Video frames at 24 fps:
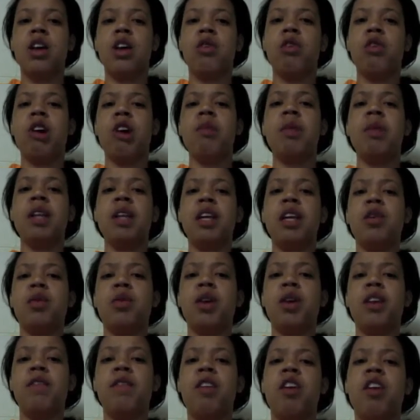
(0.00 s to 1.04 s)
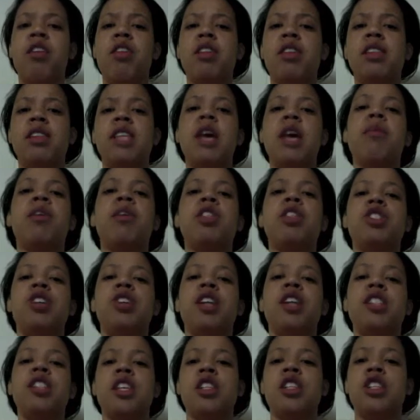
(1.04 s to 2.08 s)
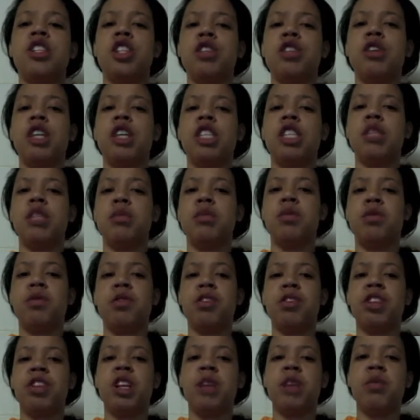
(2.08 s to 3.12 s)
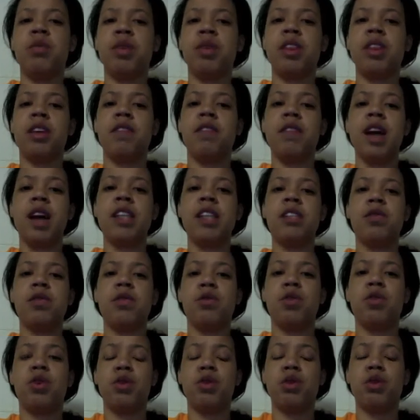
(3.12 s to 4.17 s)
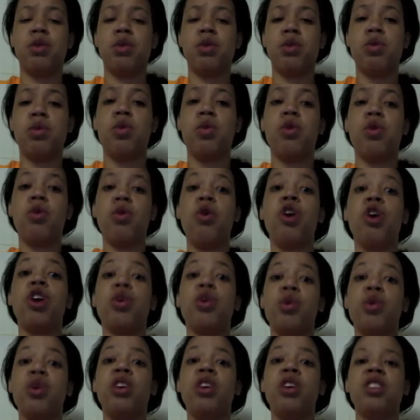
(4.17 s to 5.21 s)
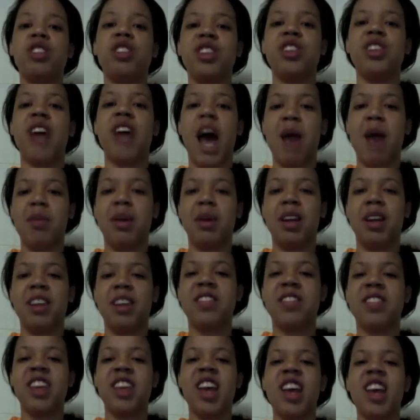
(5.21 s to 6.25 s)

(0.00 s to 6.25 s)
Women didn't want to follow the same constraints as the generation before them, with the effects of World War II happening.